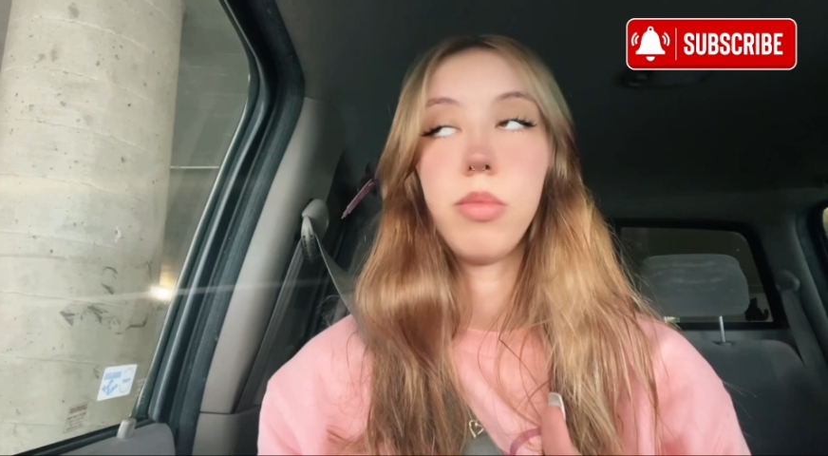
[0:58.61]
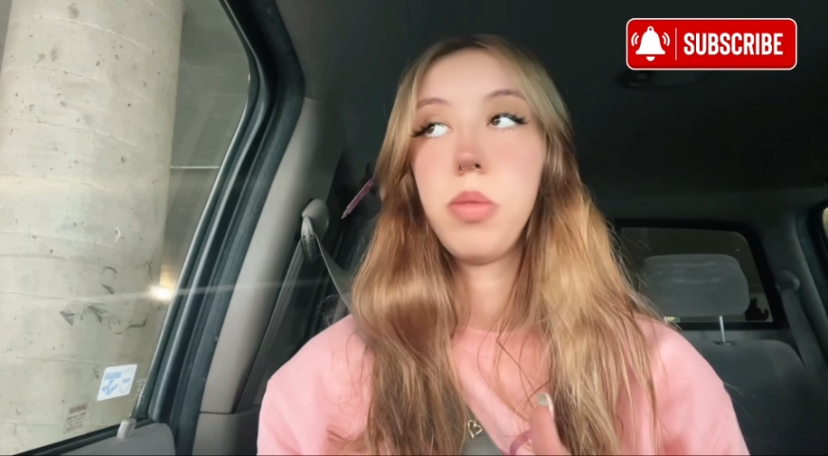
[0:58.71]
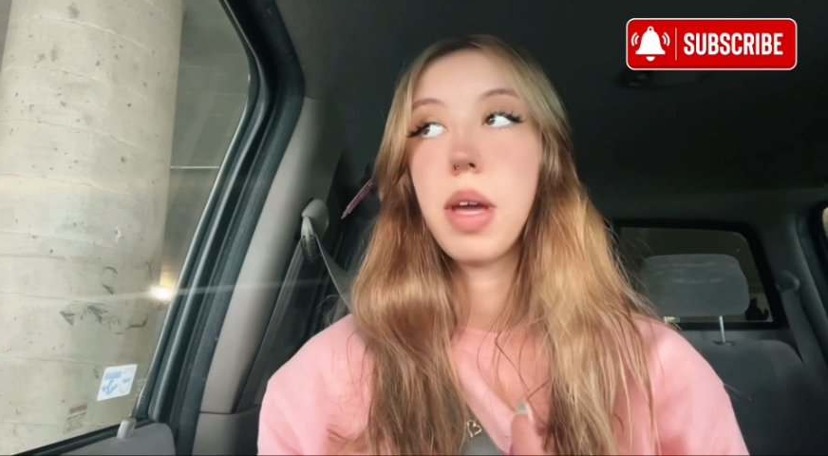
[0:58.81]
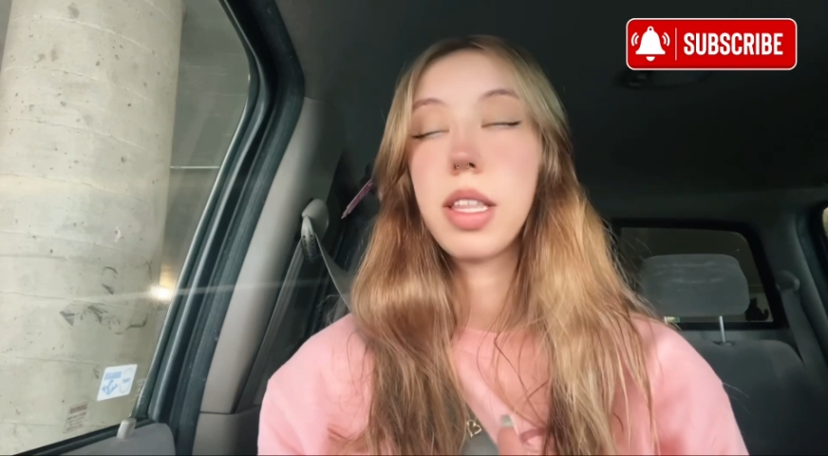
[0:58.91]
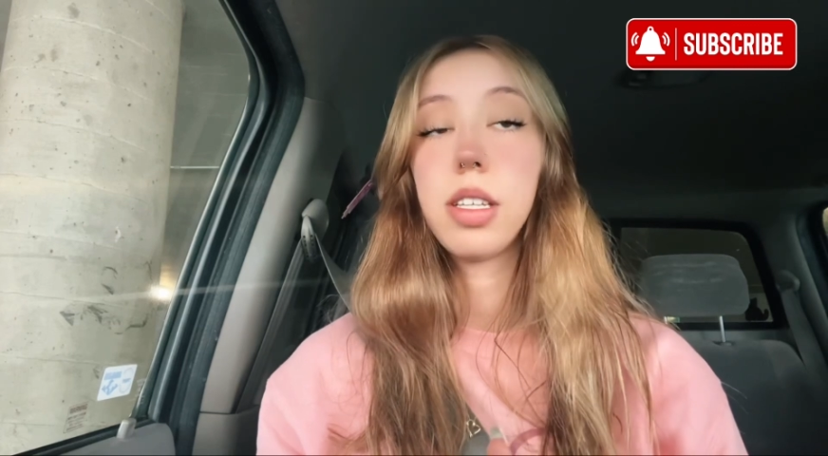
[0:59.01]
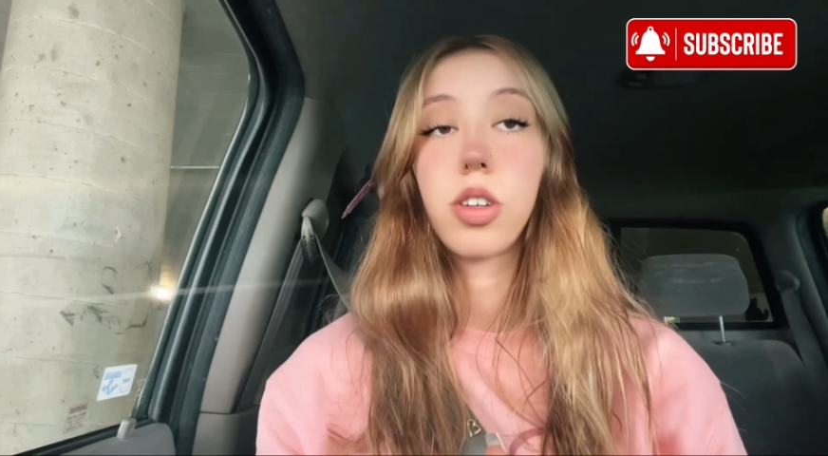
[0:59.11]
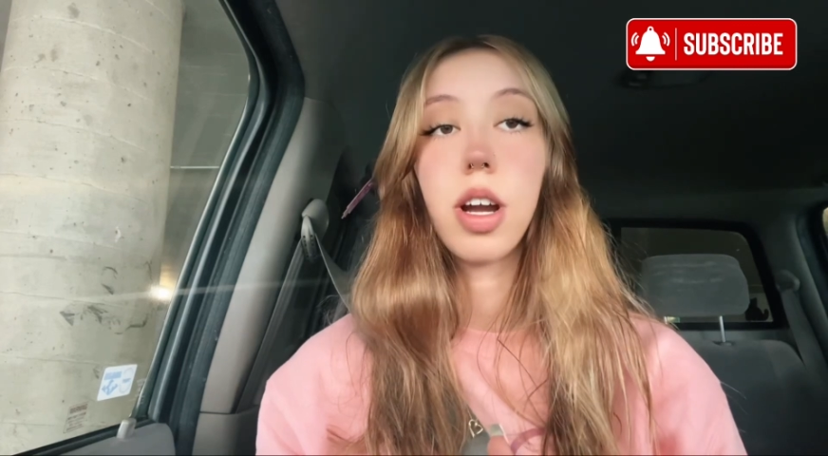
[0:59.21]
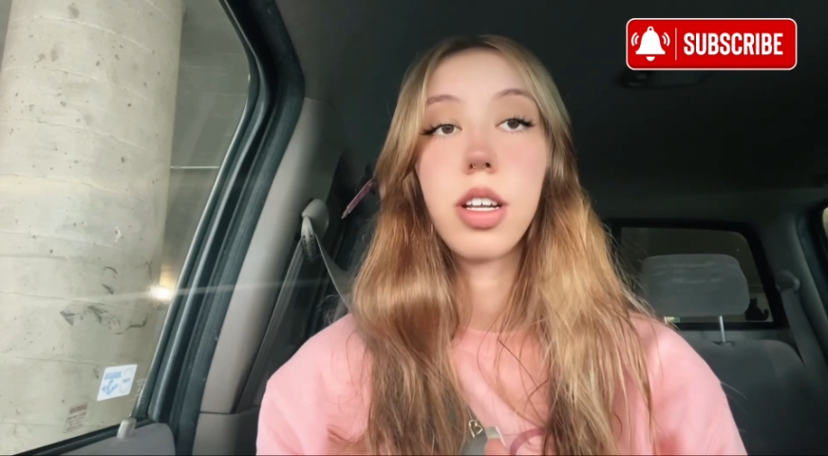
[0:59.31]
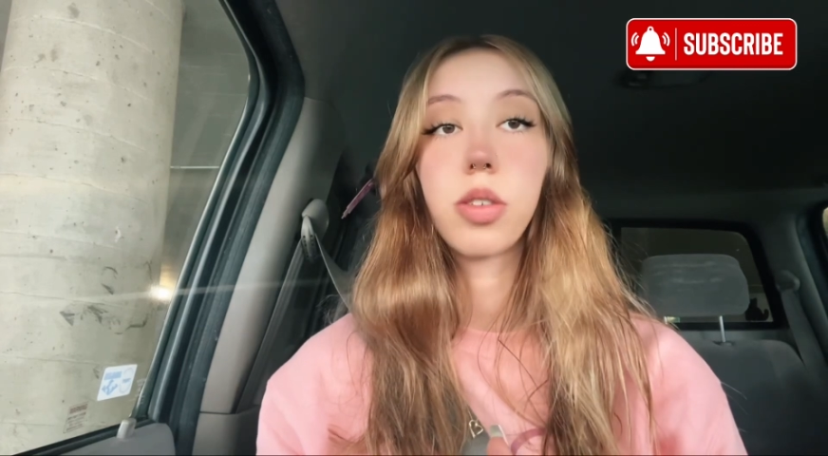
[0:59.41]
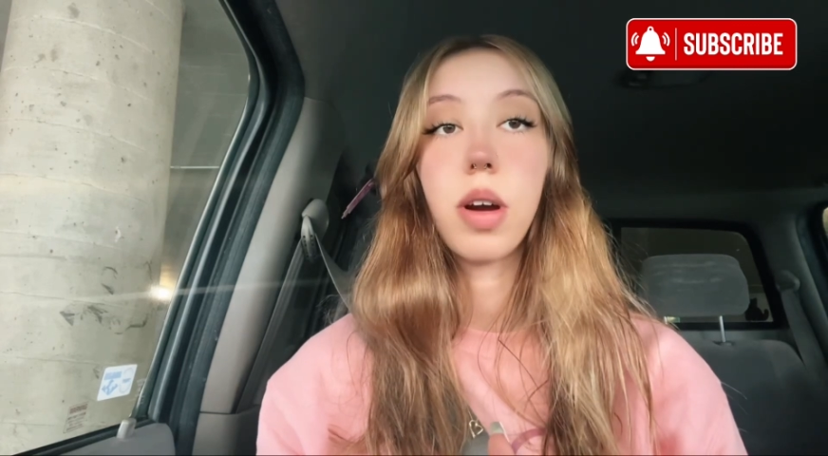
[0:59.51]
to make these
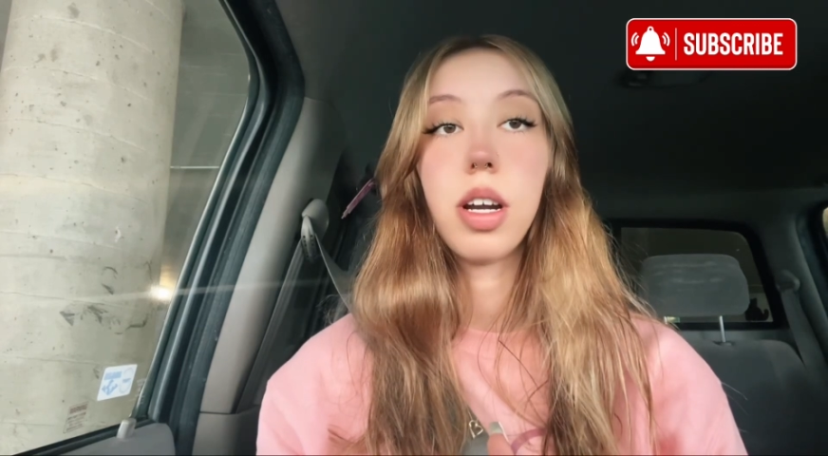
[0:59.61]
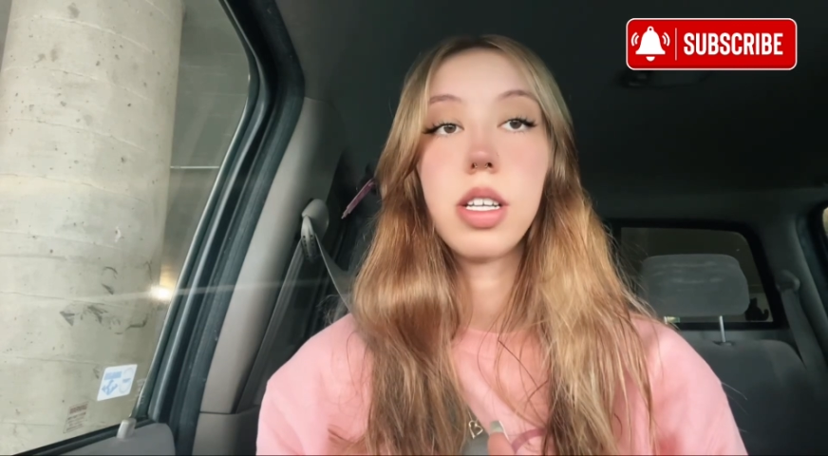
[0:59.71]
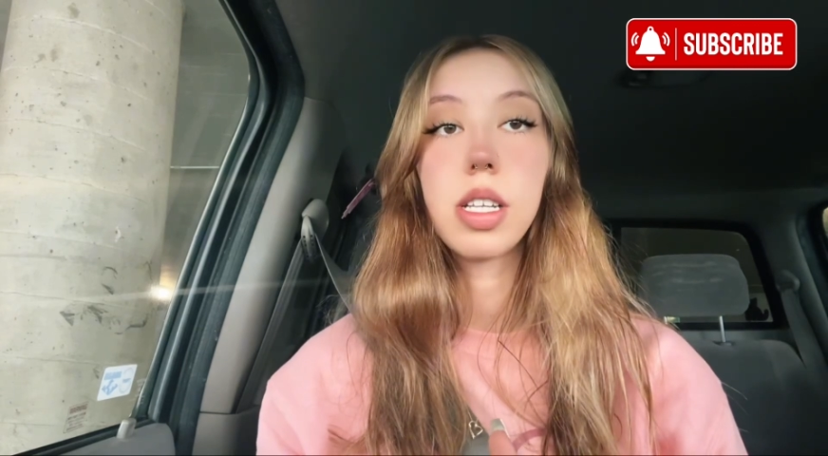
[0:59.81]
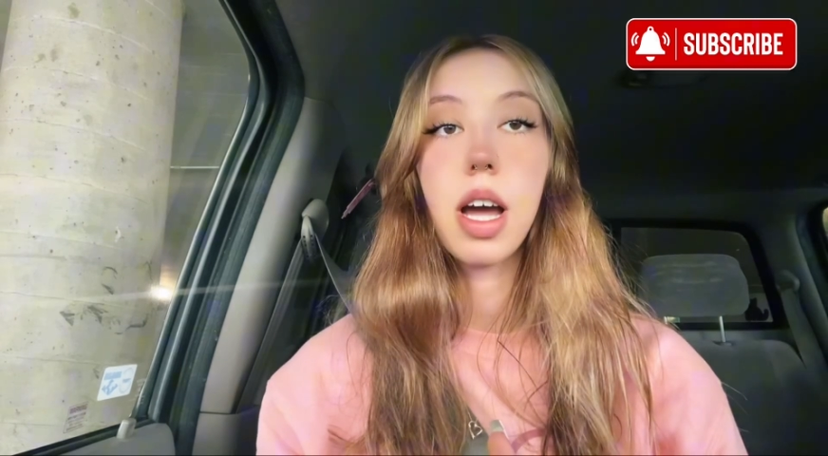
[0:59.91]
granny squares.